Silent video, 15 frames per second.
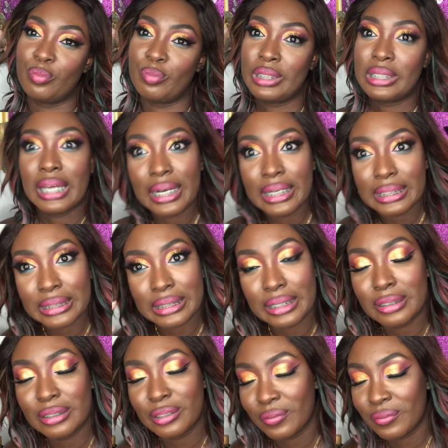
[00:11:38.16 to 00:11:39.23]
sizes and
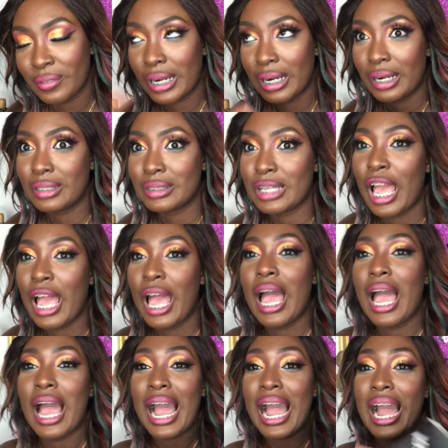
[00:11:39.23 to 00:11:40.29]
stuff like that.
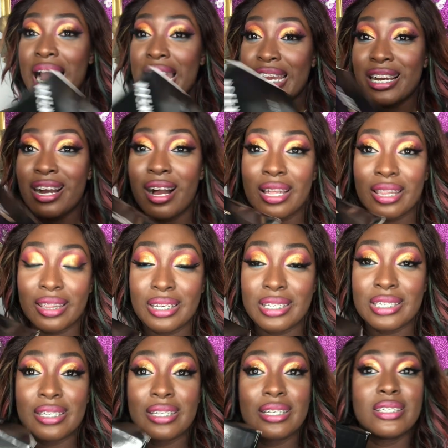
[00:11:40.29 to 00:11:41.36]
I got this
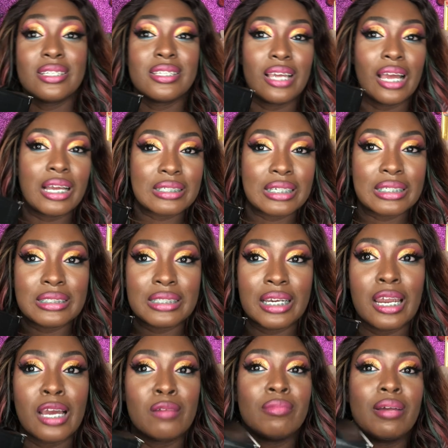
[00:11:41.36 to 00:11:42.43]
because, as I said,
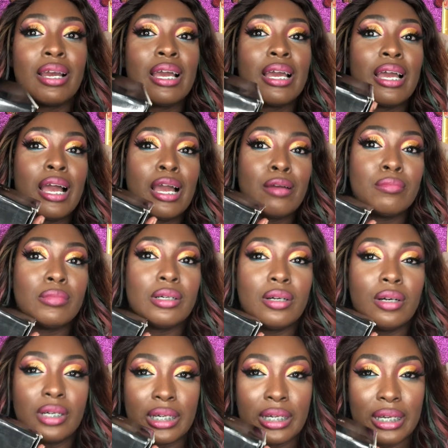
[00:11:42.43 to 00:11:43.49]
I'm
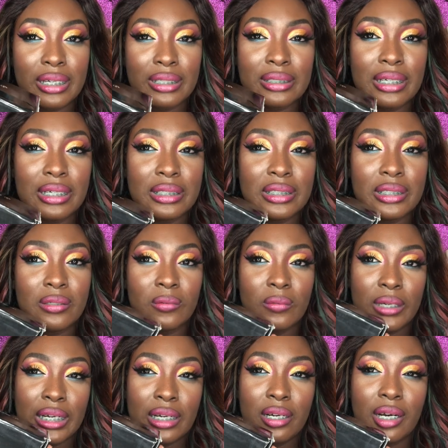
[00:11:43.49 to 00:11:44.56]
gonna get into
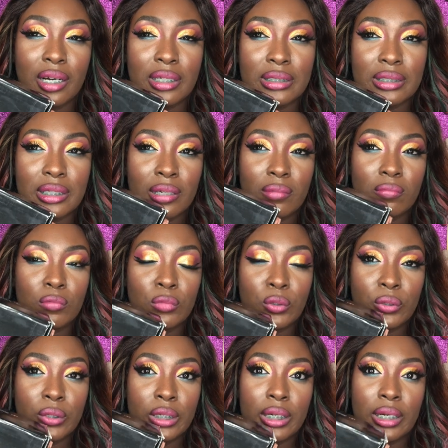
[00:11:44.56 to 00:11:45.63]
wig content
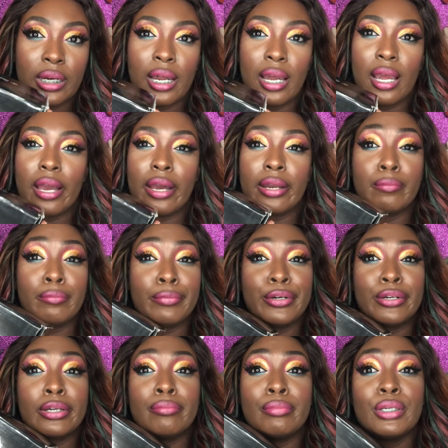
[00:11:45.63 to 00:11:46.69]
more. I'm
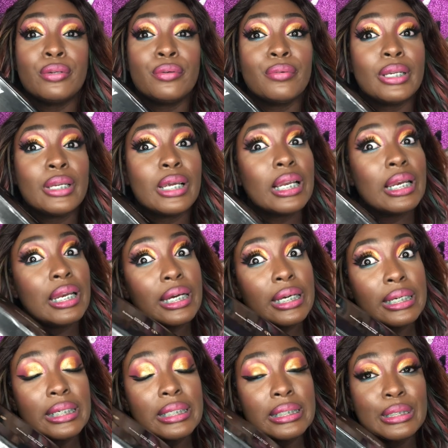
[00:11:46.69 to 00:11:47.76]
gonna be doing
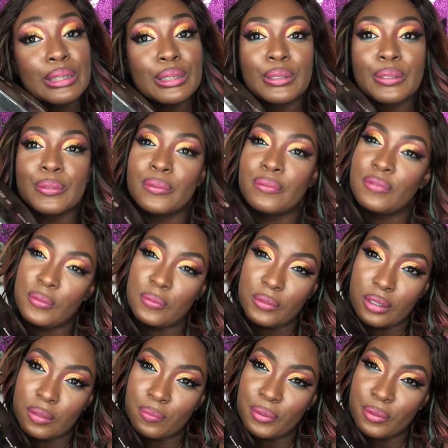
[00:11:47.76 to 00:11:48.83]
clients, so if you want
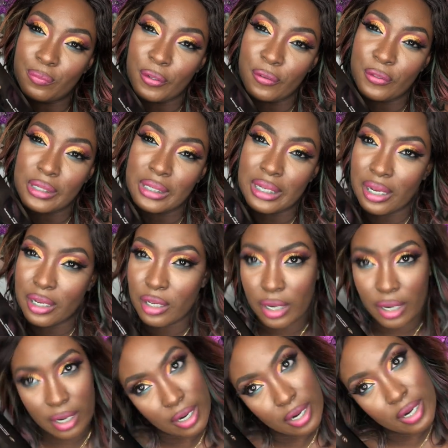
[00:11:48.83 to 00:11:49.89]
to book me to get your
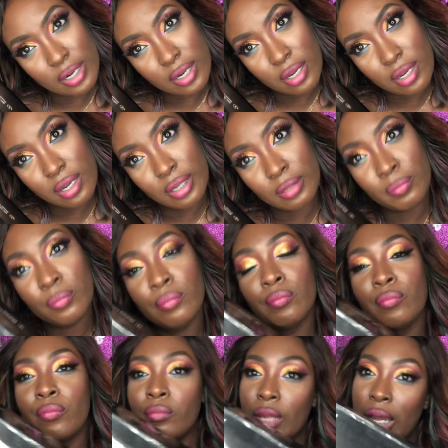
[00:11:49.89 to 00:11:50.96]
hair done,
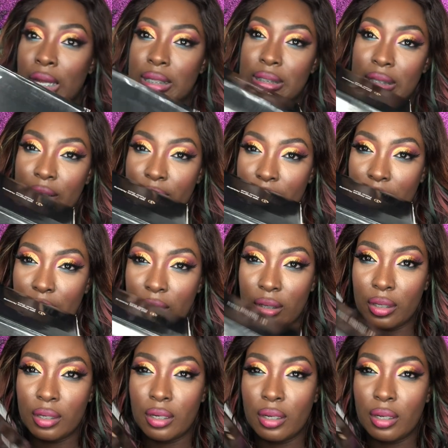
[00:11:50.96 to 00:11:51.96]
definitely